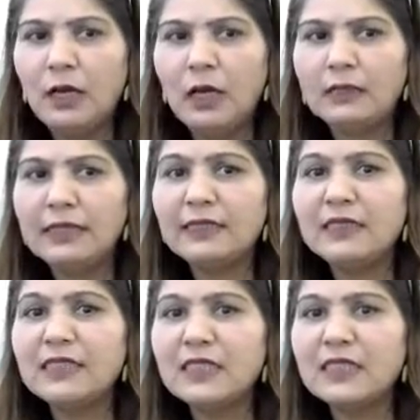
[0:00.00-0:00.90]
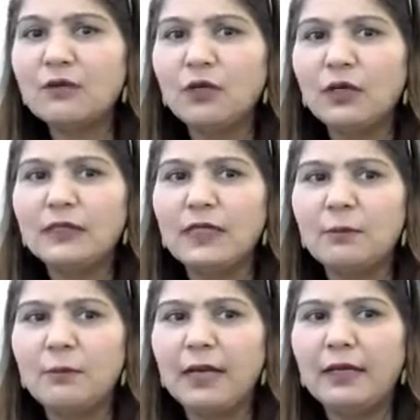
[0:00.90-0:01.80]
Then this is the work
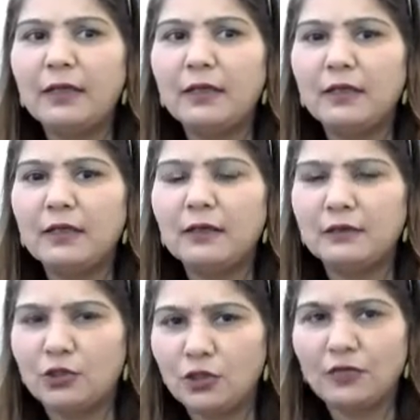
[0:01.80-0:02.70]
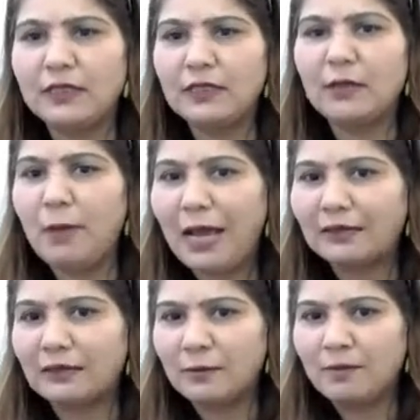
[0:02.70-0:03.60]
done by children in a
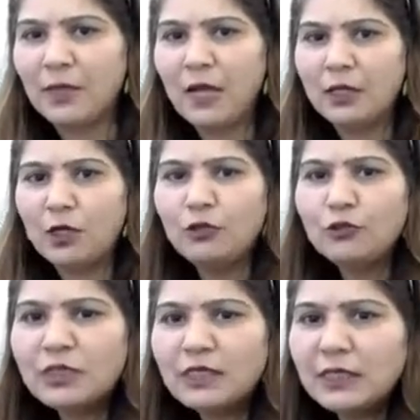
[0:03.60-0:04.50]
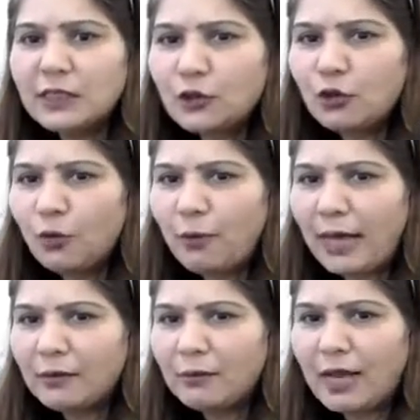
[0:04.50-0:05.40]
math. Now you see
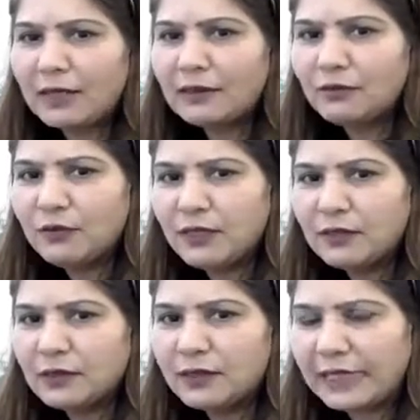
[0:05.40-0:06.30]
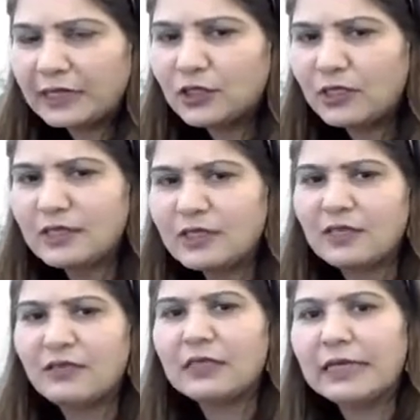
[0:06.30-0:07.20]
snowman math, where the direction is
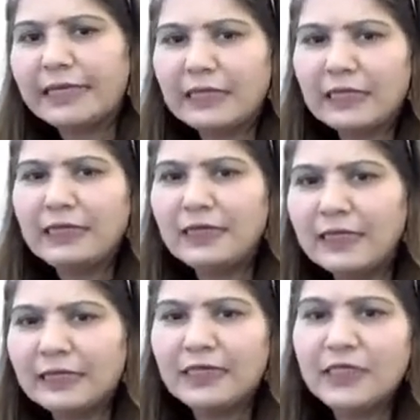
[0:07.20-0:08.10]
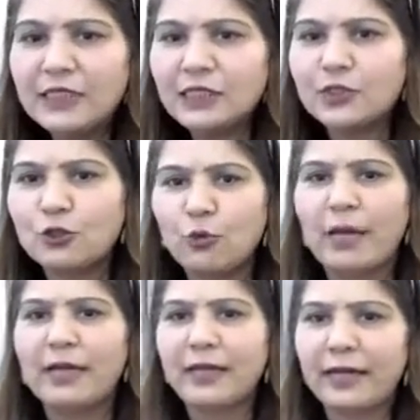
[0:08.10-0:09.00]
given, correctly connect each
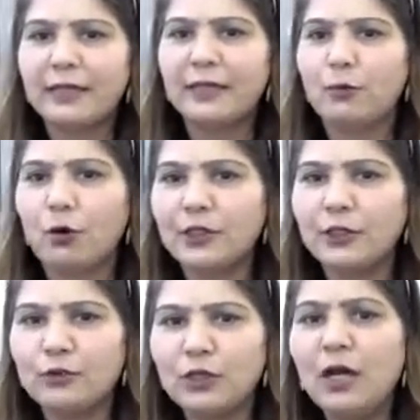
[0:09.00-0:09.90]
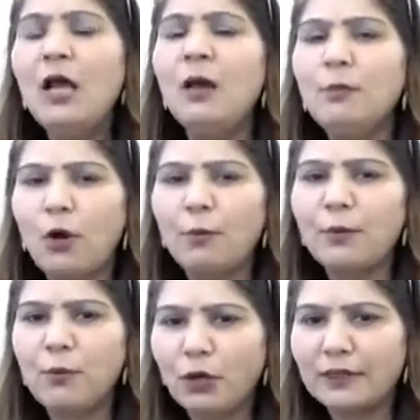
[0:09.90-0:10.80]
snowman head and body to the
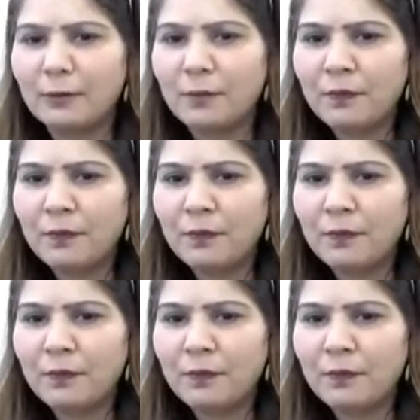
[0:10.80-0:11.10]
proper bottom.